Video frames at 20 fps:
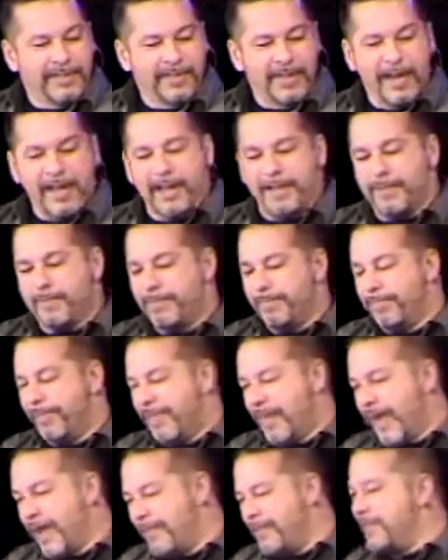Now,
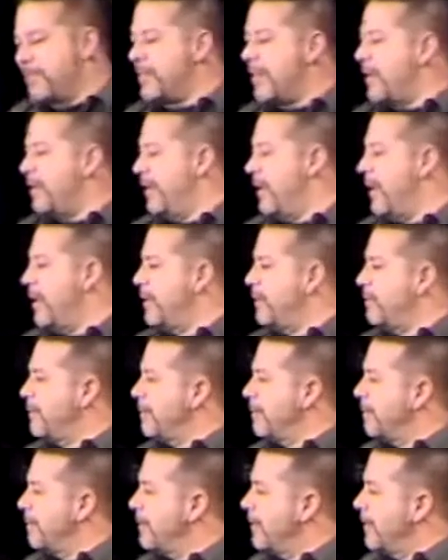having said that,
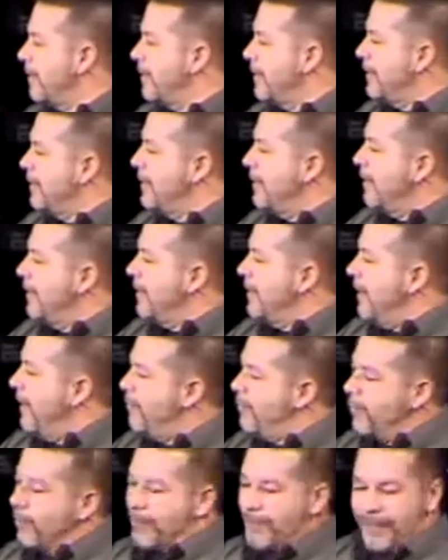
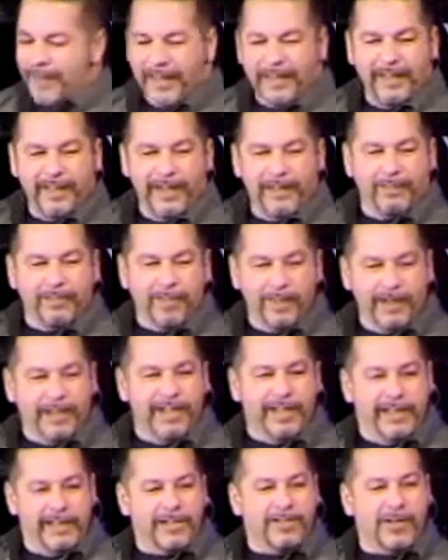if your fig leaf
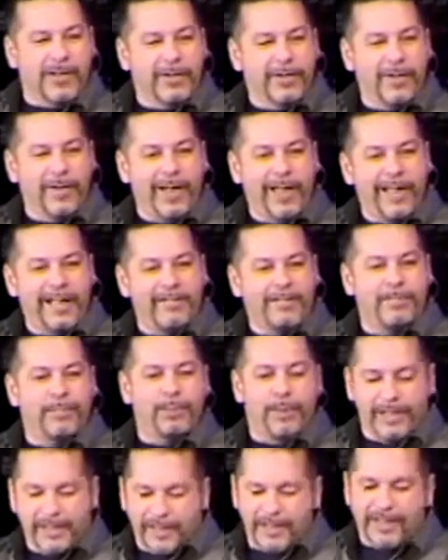really is all you have,
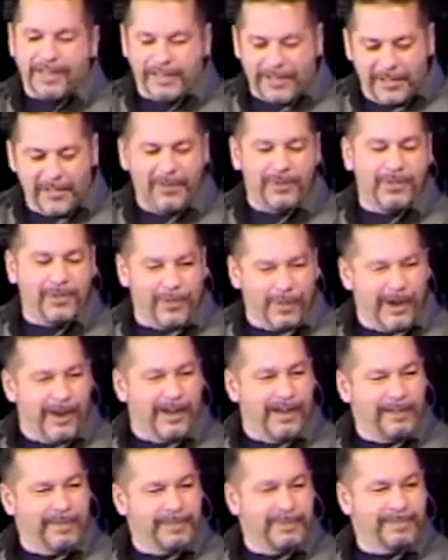please continue to wear
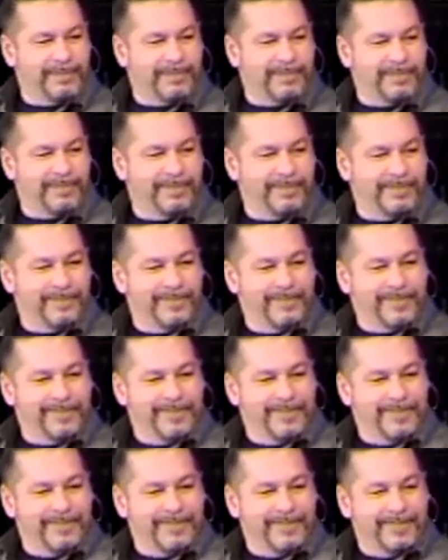it.
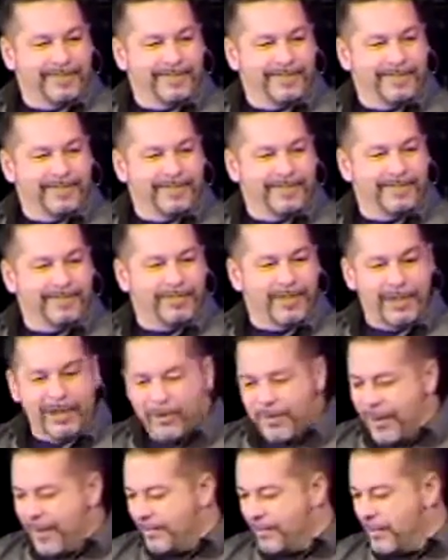if you
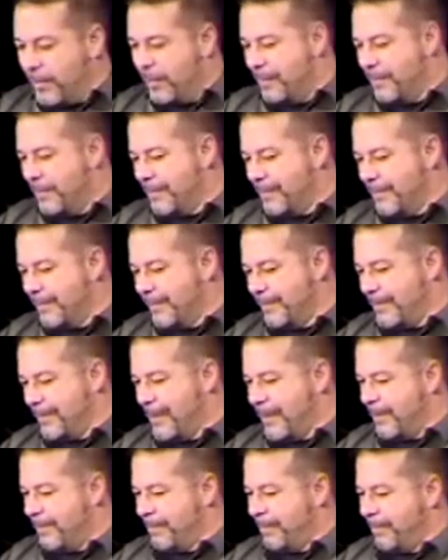don't have clothes,
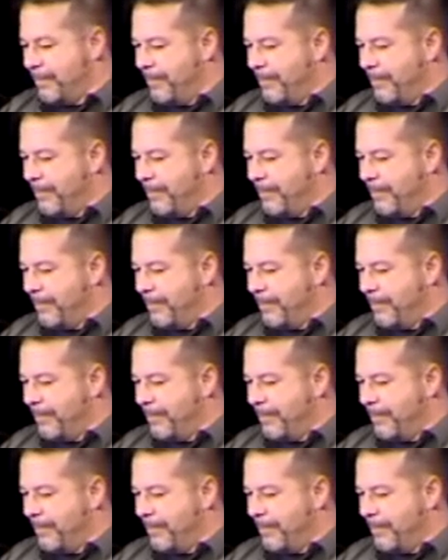right?